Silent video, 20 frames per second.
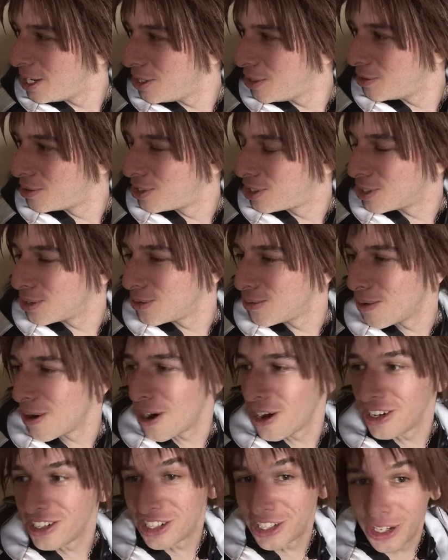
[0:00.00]
used to
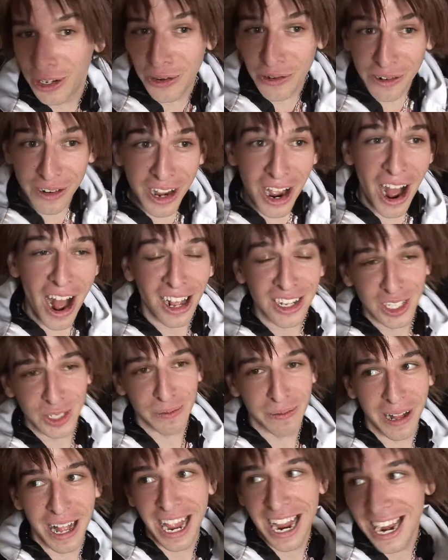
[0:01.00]
want to
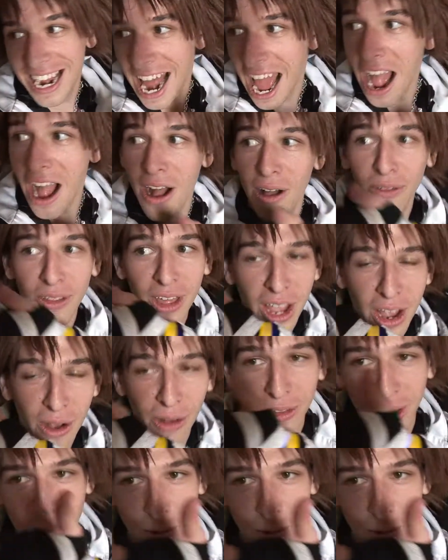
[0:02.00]
cosplay, now they only